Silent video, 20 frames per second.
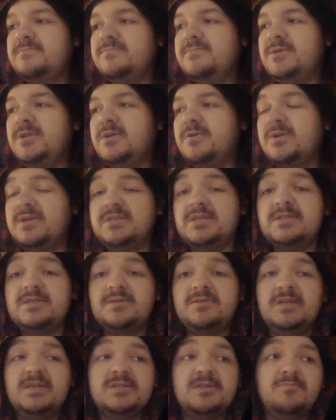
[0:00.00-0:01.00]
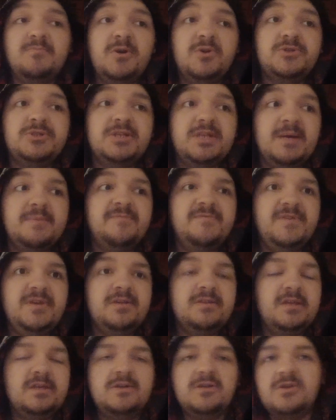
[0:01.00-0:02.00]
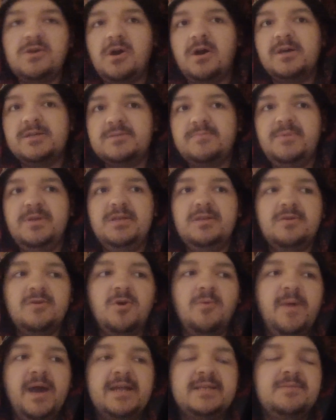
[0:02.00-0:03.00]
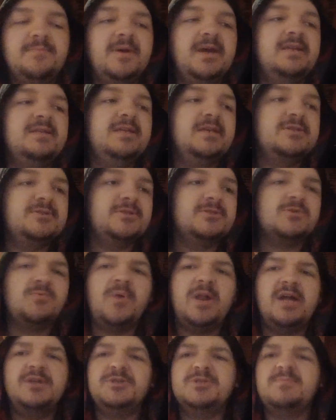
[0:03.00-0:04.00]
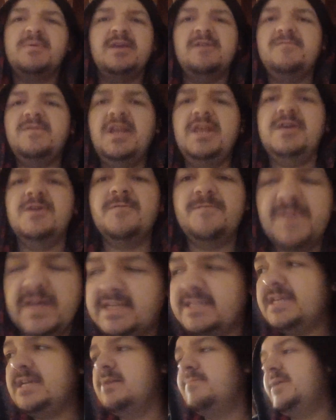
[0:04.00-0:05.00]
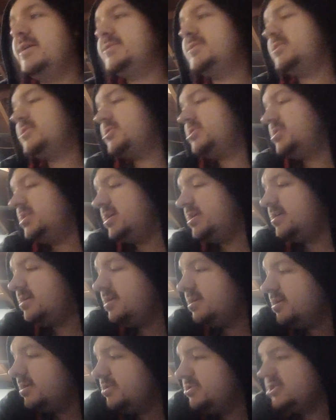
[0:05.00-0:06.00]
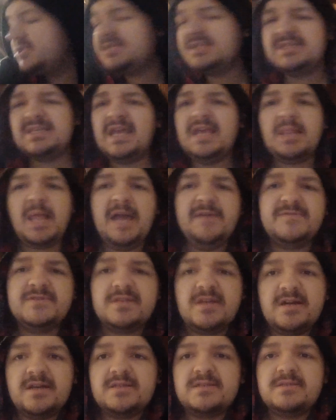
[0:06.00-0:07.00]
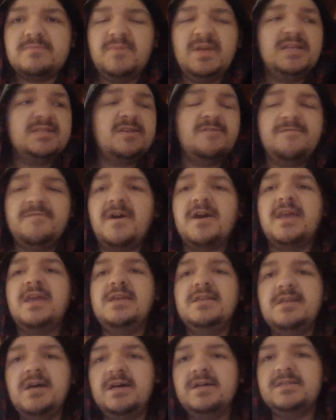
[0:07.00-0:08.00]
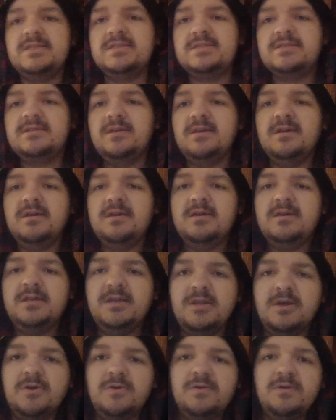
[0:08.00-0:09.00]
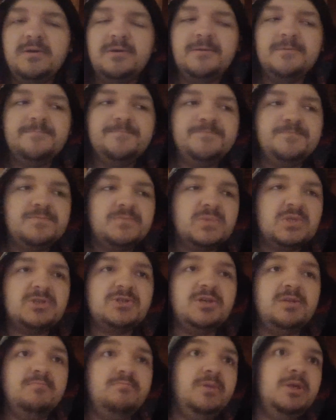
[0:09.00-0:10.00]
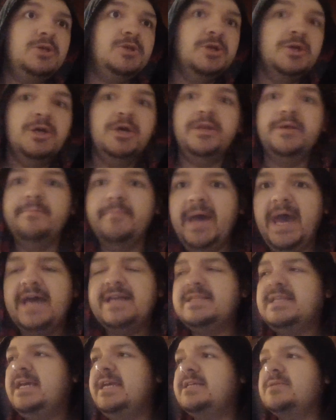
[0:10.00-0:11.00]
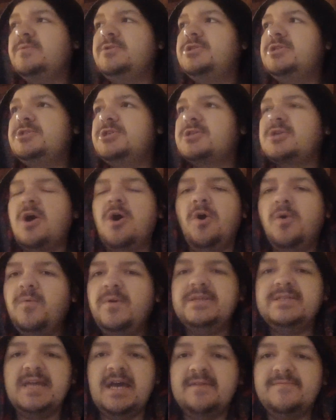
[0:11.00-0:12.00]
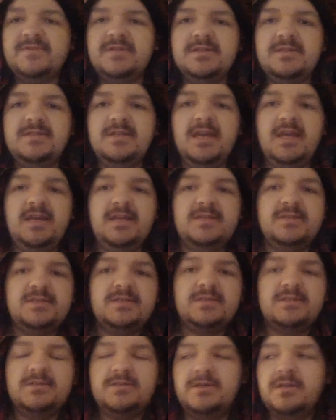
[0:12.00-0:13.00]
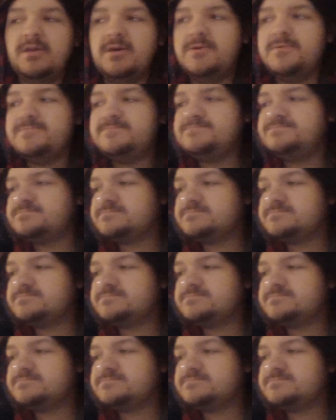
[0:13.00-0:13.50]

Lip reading: you know, because this emotion I'm feeling could cause me to go back to my addiction. So why not just make a video venting about this shit? Just to say life sucks, because it fucking does, you know? It shouldn't be good and bad days. We should just always have good days, you know?